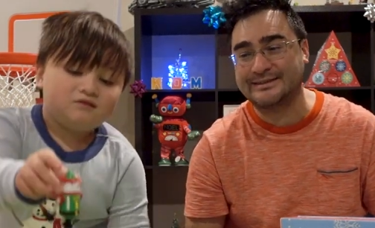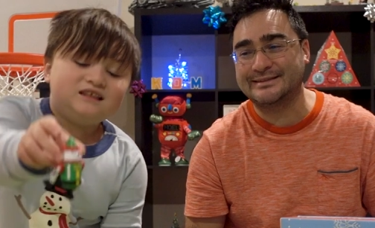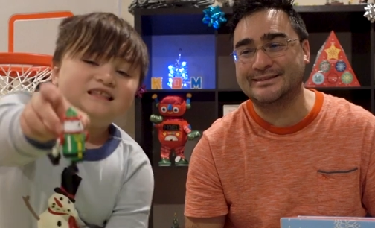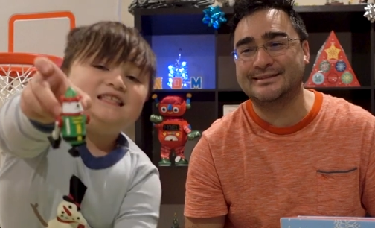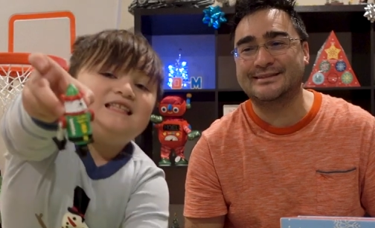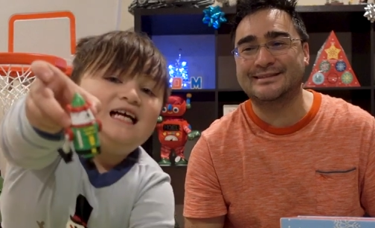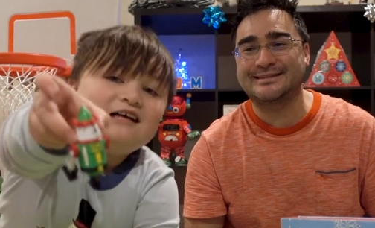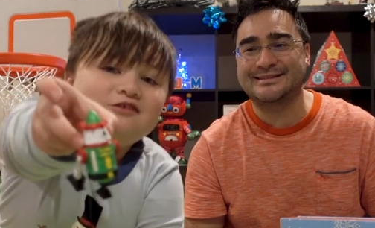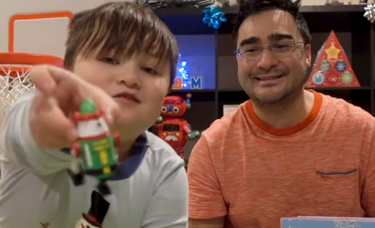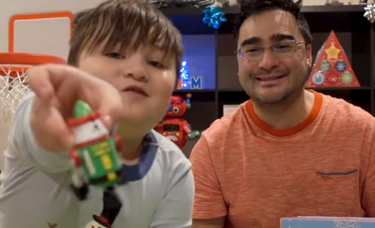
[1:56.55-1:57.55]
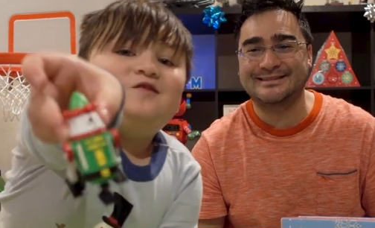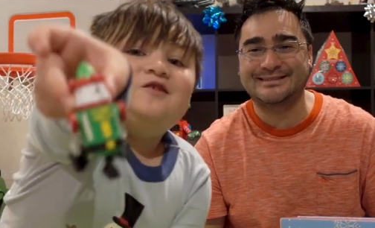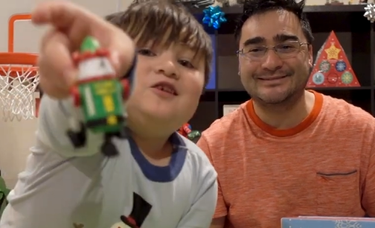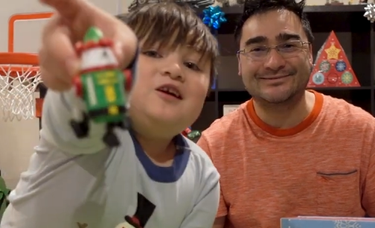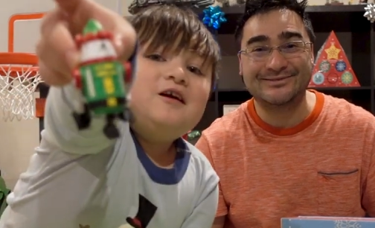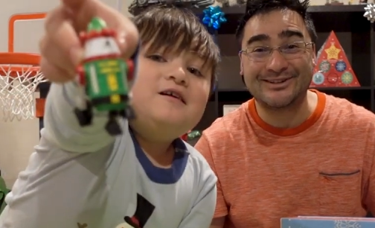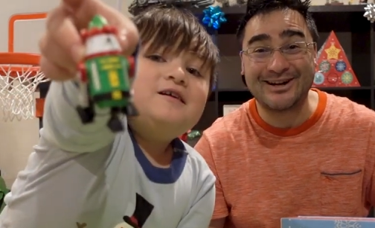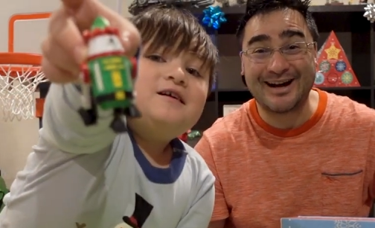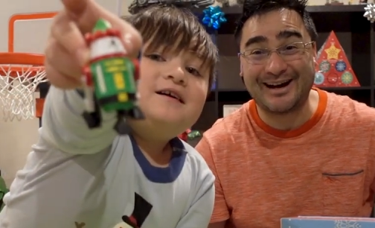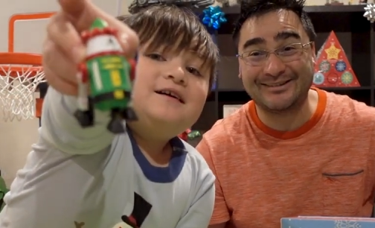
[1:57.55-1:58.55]
Speaker 1: He's an elf.
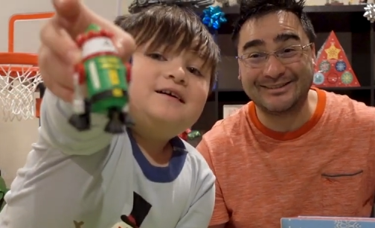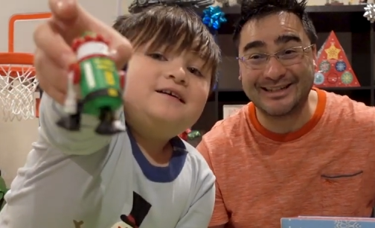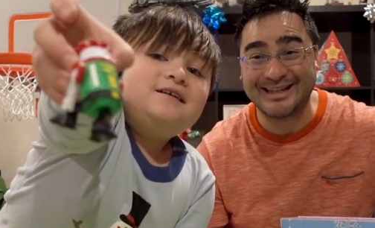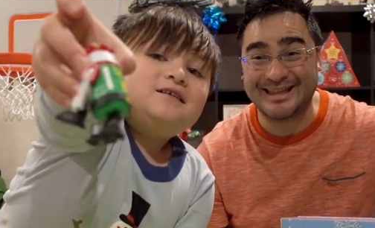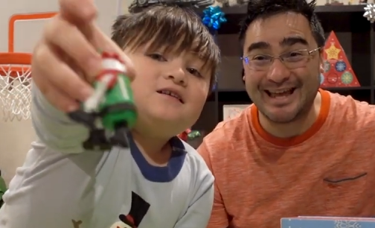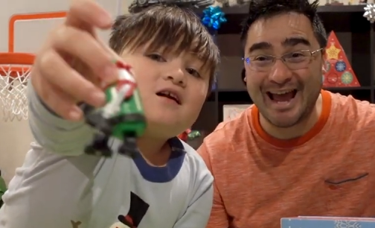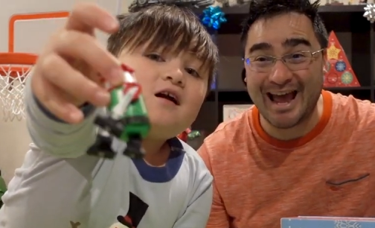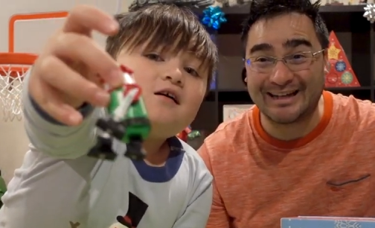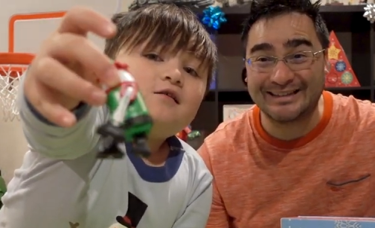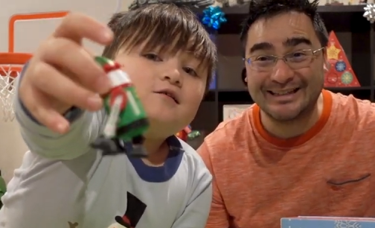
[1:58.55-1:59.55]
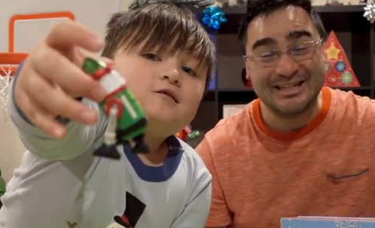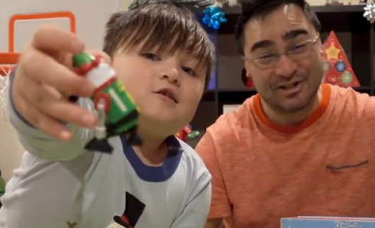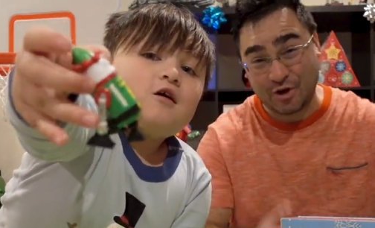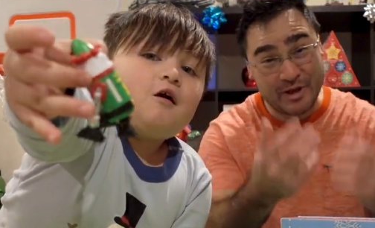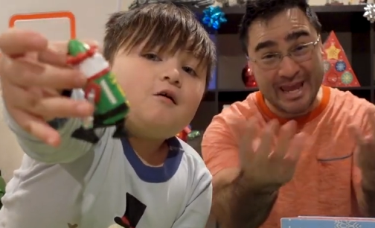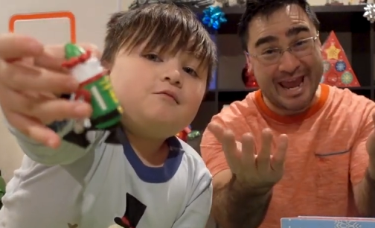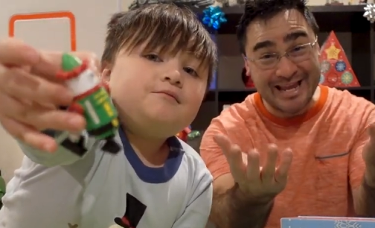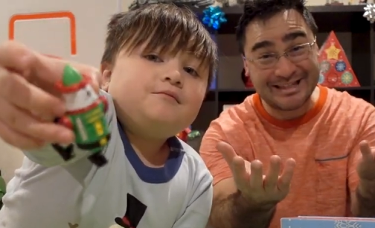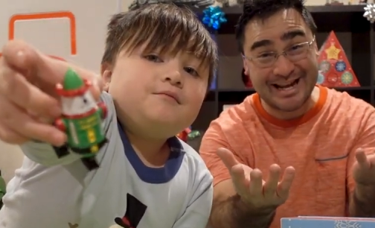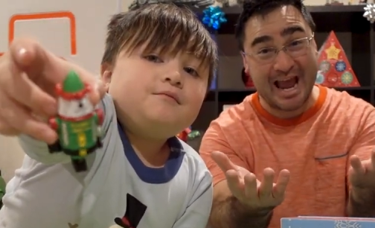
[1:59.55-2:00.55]
Wow, look at that. So he
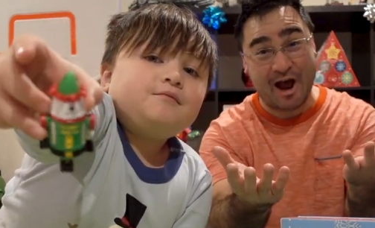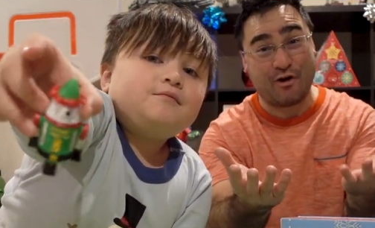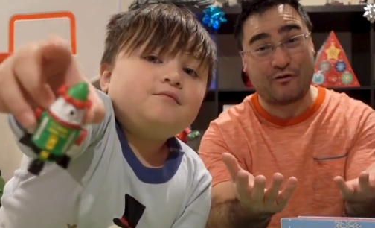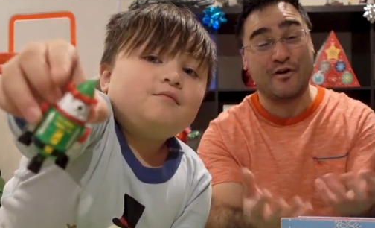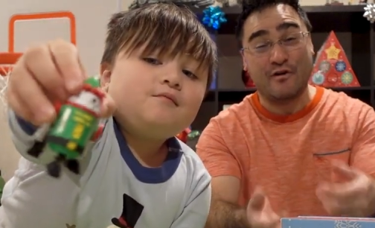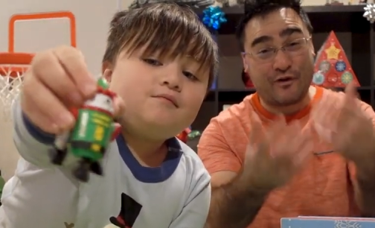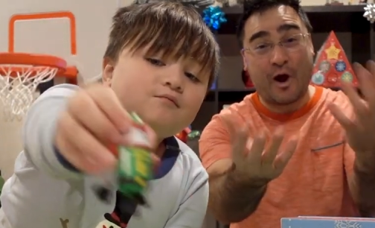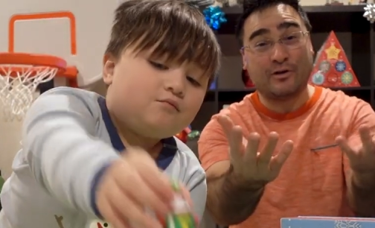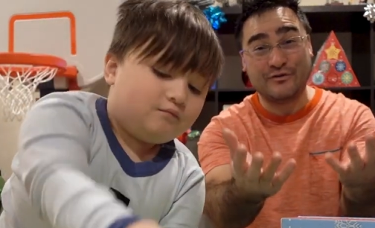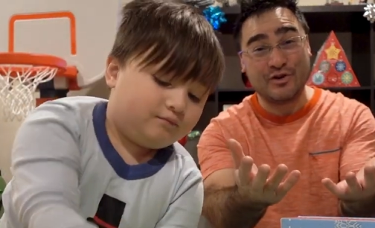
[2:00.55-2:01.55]
is an elf. For all of